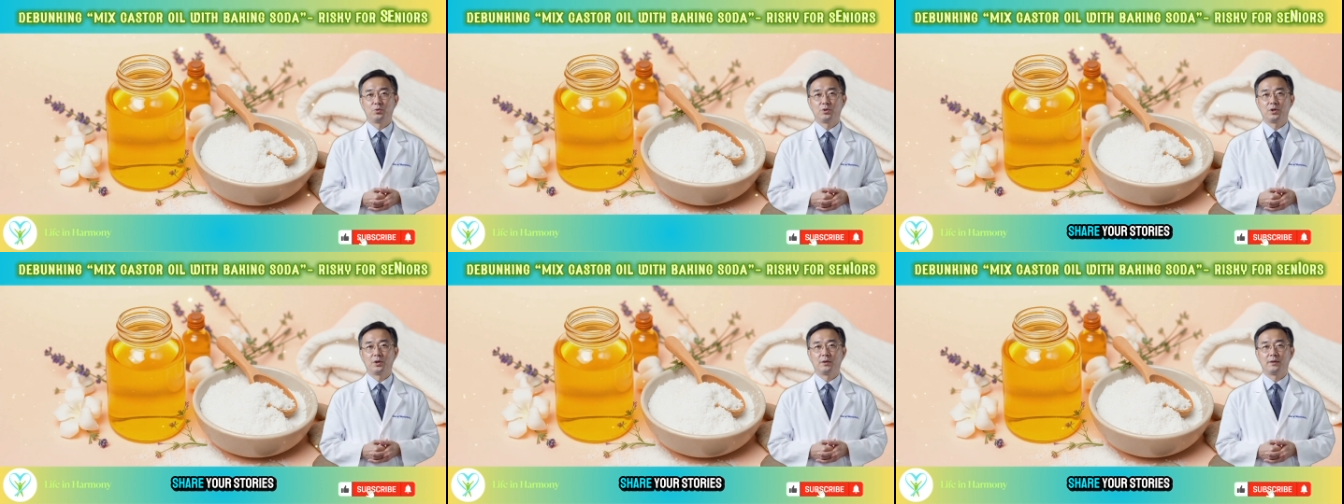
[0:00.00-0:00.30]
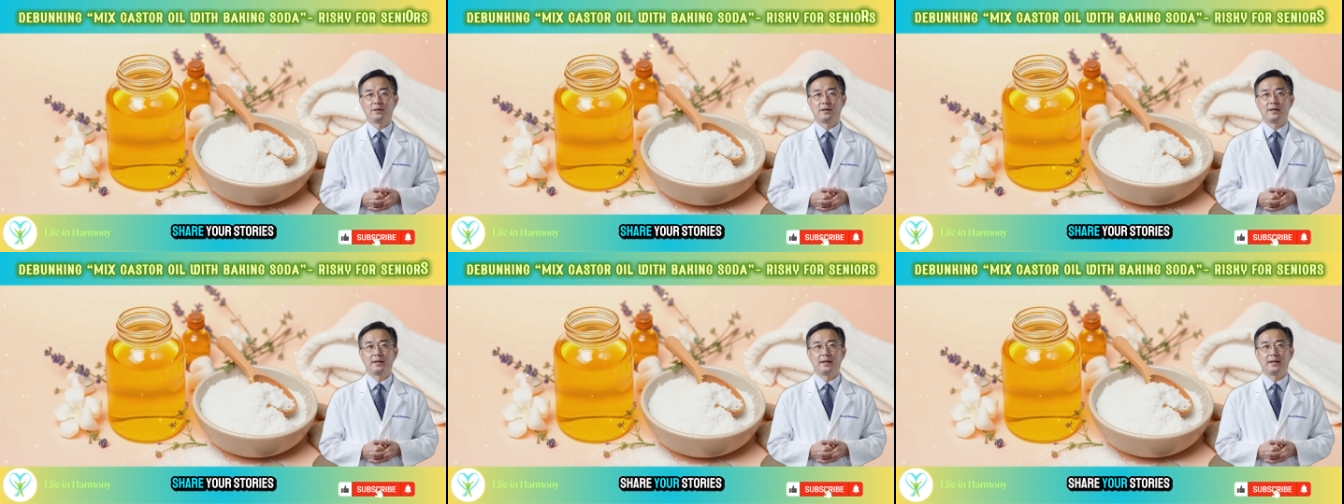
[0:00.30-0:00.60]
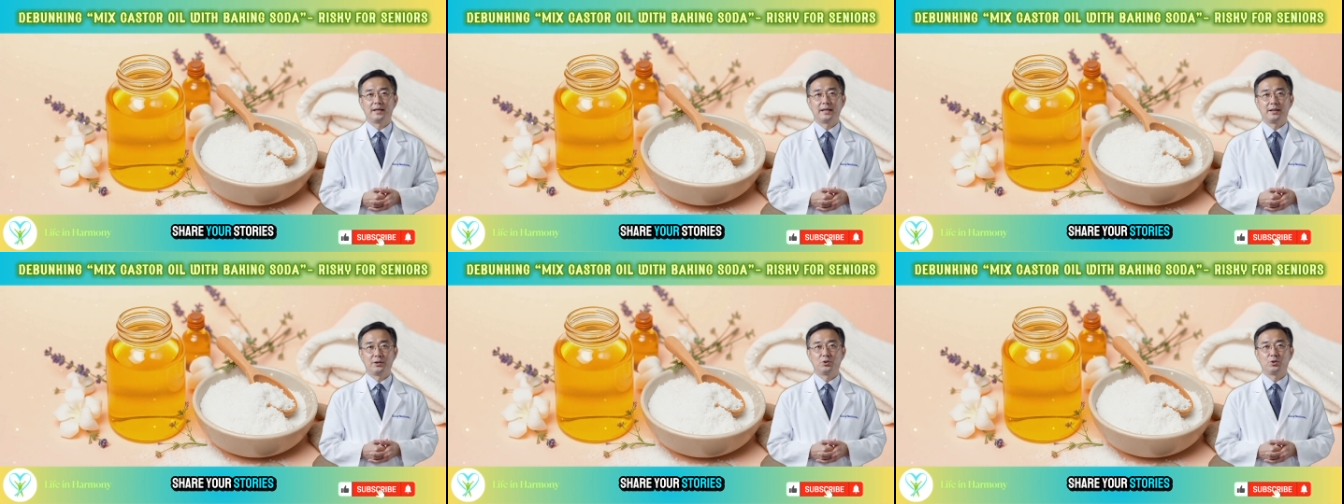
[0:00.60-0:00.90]
Share your
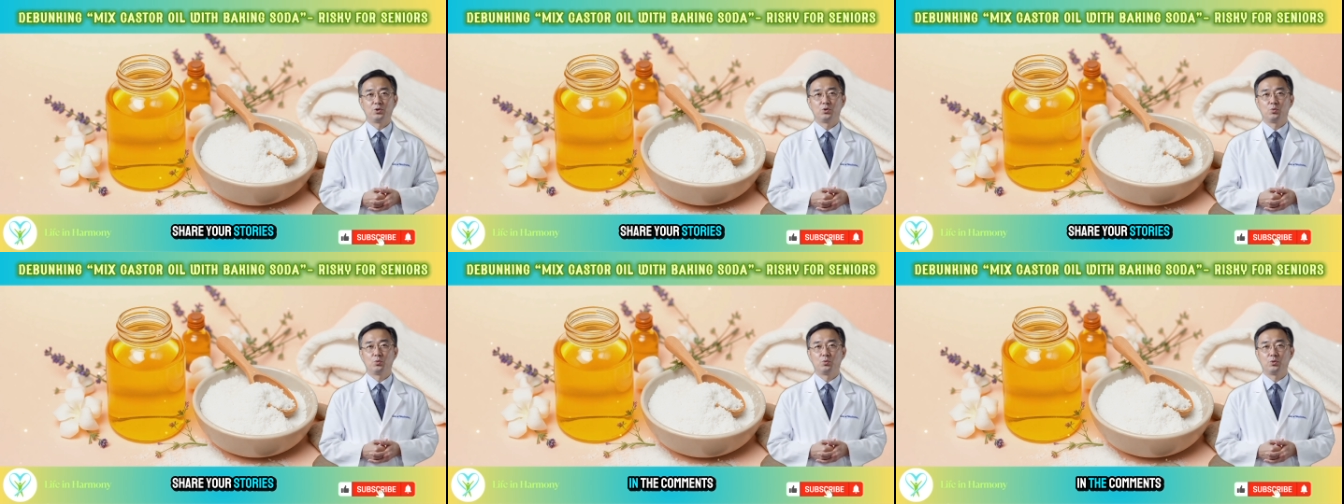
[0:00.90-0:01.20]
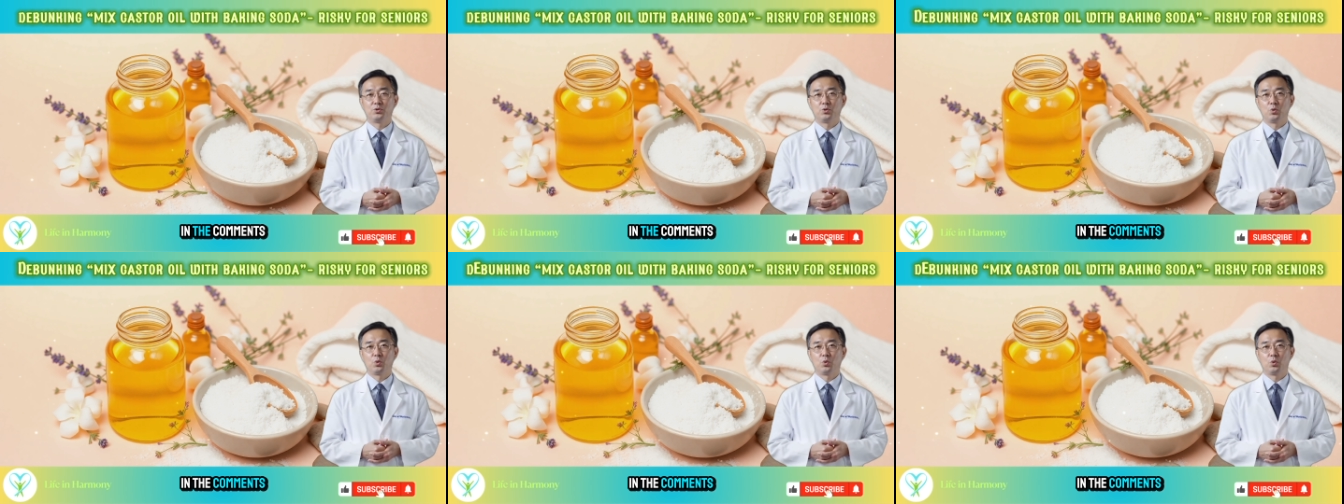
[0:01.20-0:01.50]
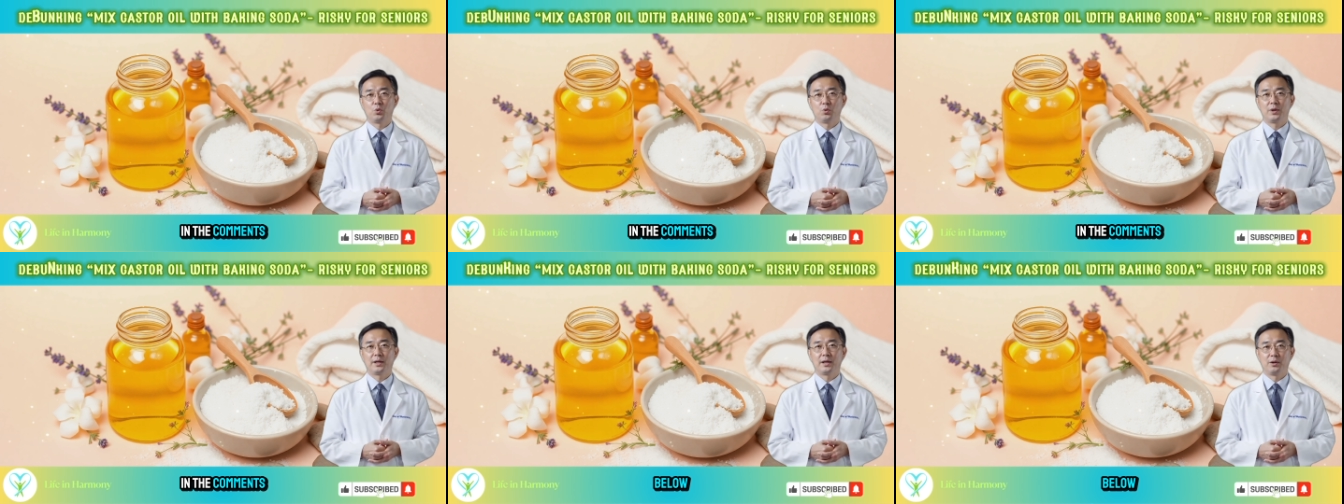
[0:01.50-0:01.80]
stories in the
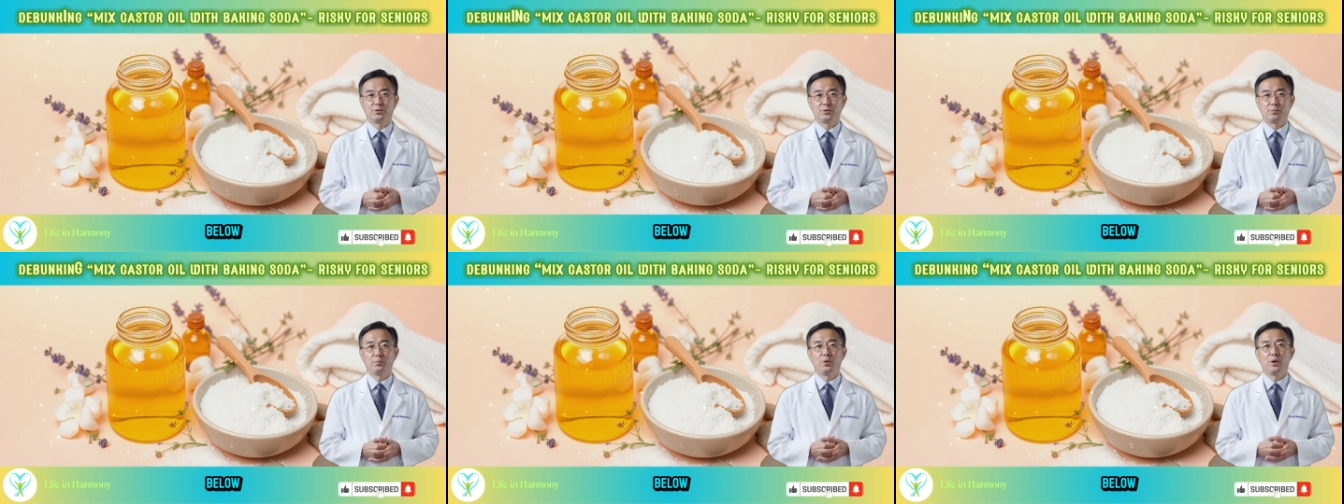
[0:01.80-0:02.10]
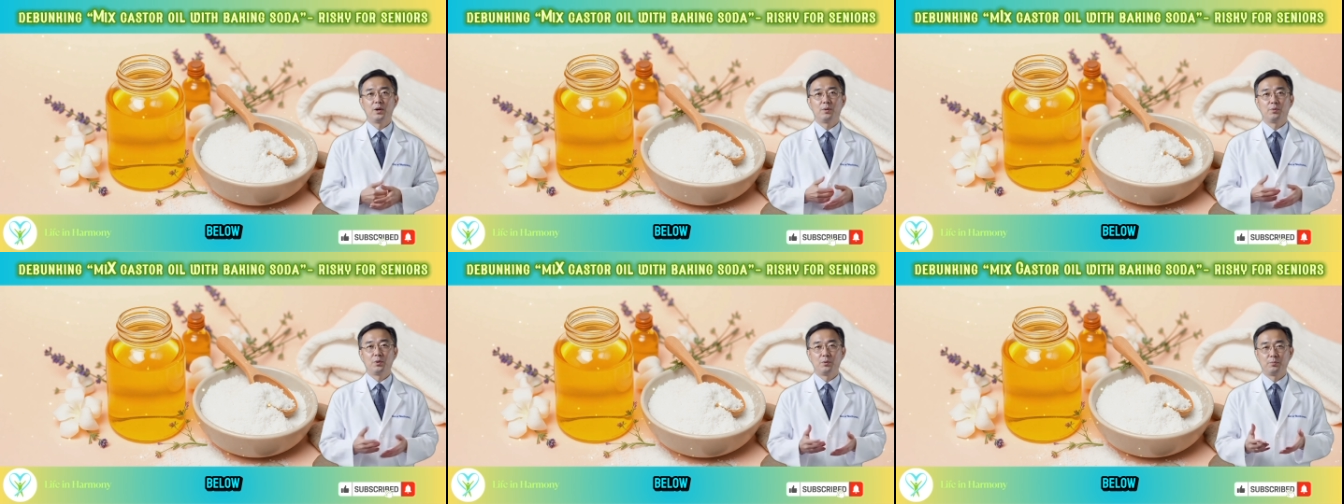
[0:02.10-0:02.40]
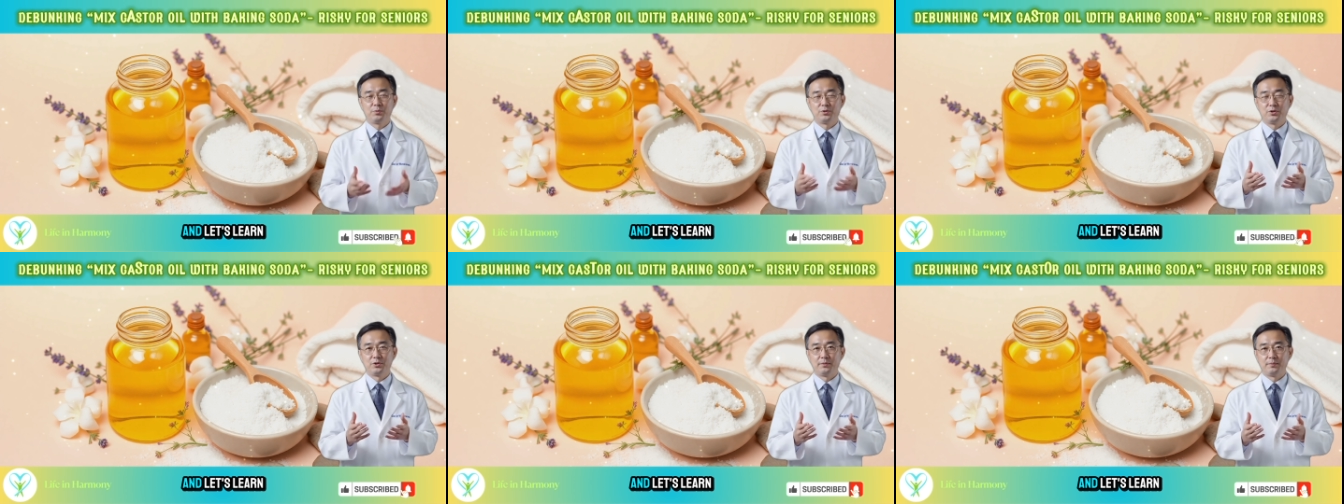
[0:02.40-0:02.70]
comments below,
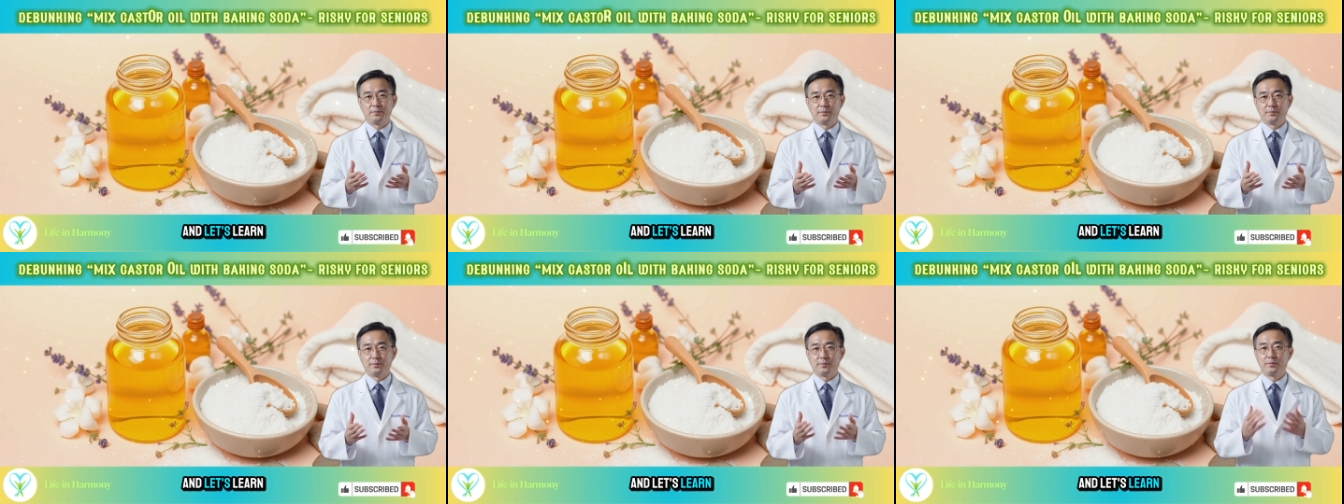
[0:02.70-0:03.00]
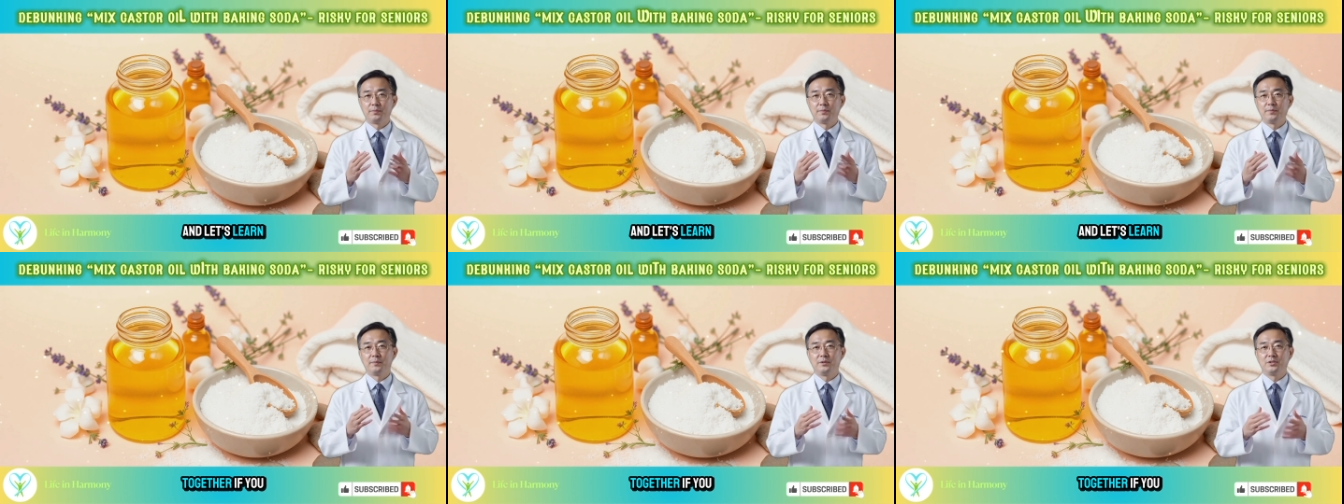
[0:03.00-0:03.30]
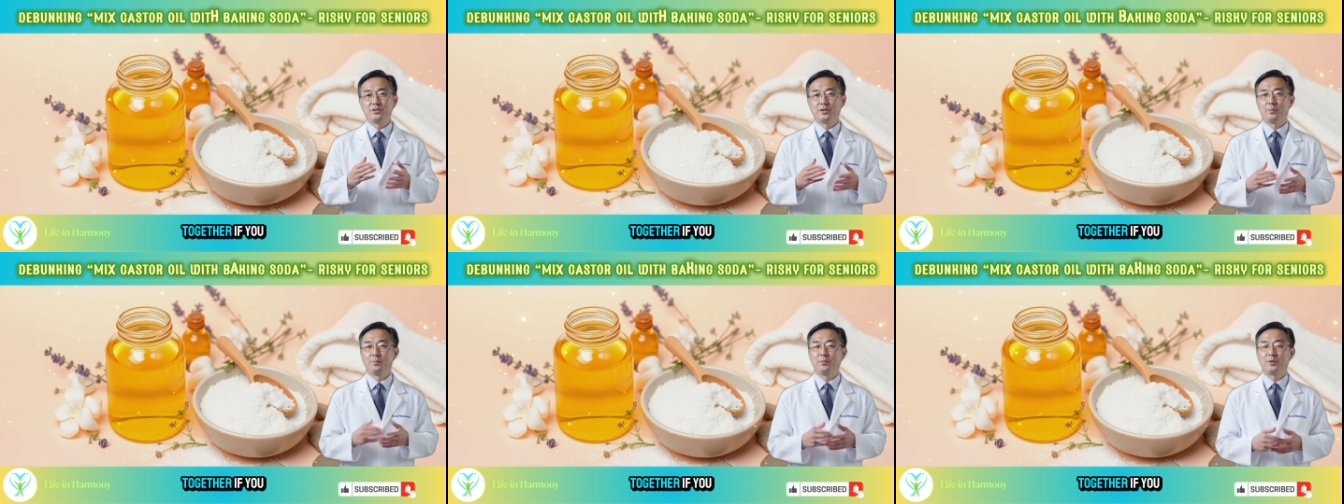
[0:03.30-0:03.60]
and let's learn
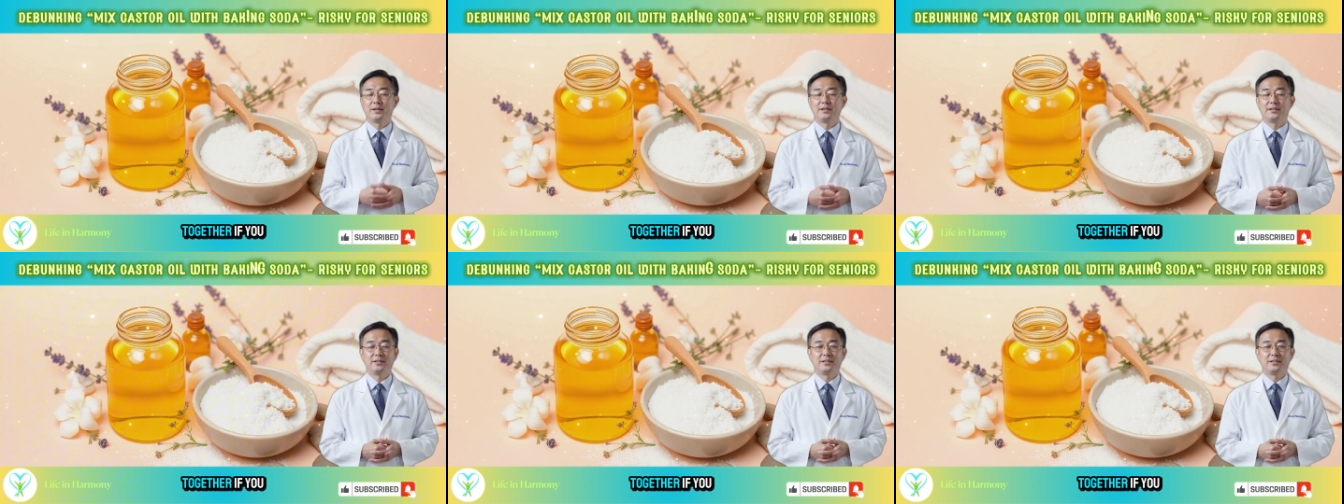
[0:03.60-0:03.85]
together.